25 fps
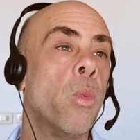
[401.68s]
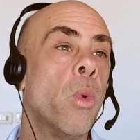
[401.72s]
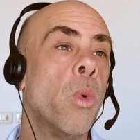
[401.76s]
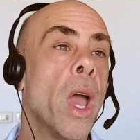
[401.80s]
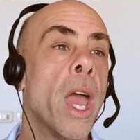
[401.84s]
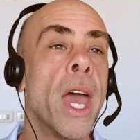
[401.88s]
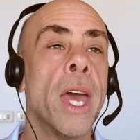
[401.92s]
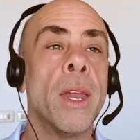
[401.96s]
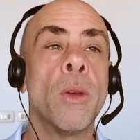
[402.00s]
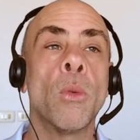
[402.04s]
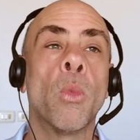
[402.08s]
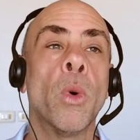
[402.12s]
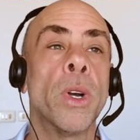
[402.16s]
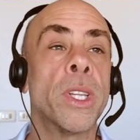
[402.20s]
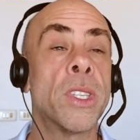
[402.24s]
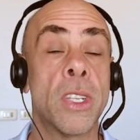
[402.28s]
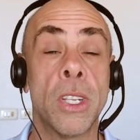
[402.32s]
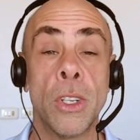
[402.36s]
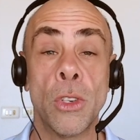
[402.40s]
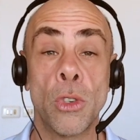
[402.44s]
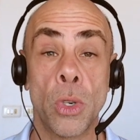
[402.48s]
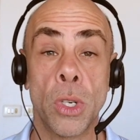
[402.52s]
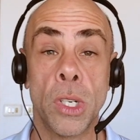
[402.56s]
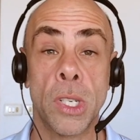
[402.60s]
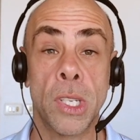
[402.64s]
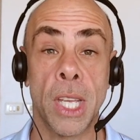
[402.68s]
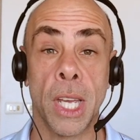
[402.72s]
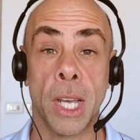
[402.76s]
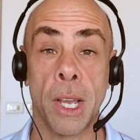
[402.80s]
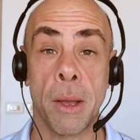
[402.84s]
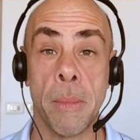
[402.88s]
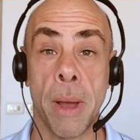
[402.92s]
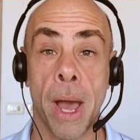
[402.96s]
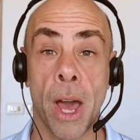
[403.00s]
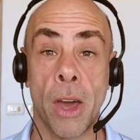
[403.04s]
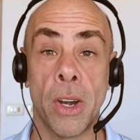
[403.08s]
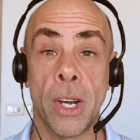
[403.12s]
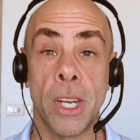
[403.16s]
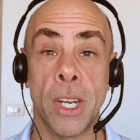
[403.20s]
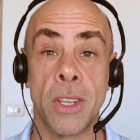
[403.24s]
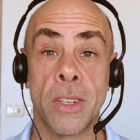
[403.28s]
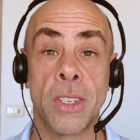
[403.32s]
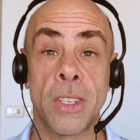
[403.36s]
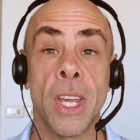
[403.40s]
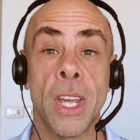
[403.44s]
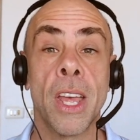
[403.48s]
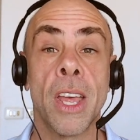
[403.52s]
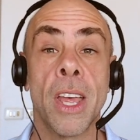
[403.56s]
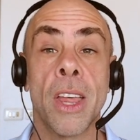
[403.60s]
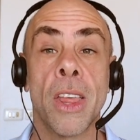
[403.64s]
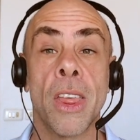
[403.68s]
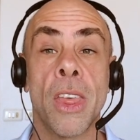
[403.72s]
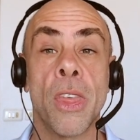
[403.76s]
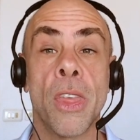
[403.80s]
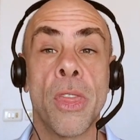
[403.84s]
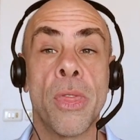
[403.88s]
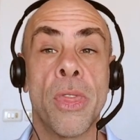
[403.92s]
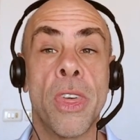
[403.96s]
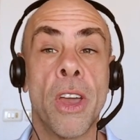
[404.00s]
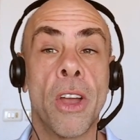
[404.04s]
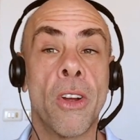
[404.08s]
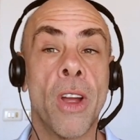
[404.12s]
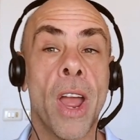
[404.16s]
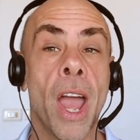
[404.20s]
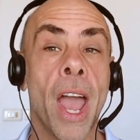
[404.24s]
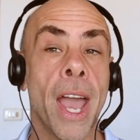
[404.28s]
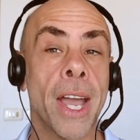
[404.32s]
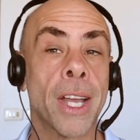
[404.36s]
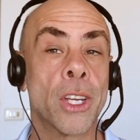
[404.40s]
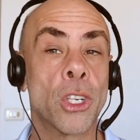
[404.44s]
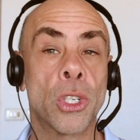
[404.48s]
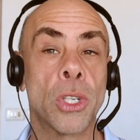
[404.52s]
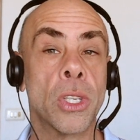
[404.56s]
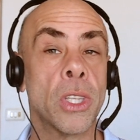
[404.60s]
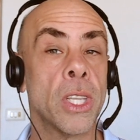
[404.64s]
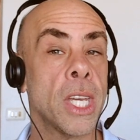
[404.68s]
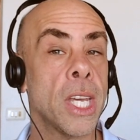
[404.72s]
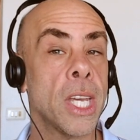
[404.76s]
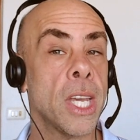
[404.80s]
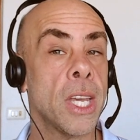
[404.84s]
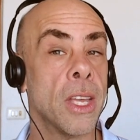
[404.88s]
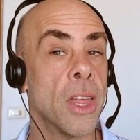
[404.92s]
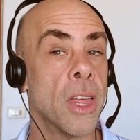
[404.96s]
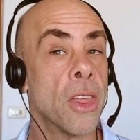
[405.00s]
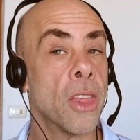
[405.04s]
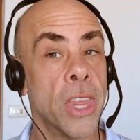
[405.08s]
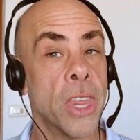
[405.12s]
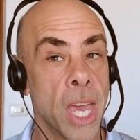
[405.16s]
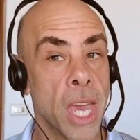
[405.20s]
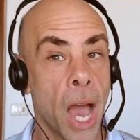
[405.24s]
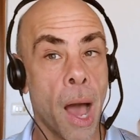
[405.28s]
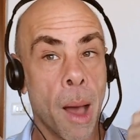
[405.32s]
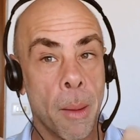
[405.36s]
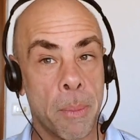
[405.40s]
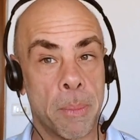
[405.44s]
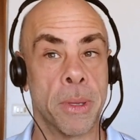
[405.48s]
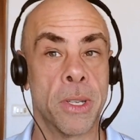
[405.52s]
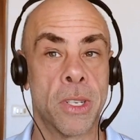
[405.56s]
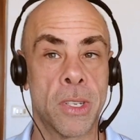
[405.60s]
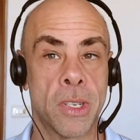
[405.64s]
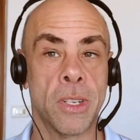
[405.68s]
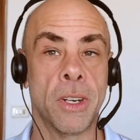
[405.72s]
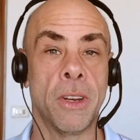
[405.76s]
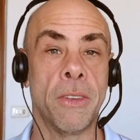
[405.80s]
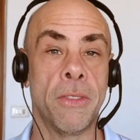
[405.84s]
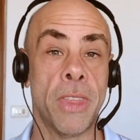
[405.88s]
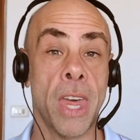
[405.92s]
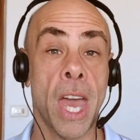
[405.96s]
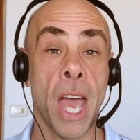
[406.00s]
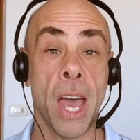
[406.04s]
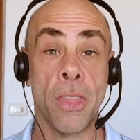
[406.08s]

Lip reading: What's interesting about it is they're actually the opposite of that.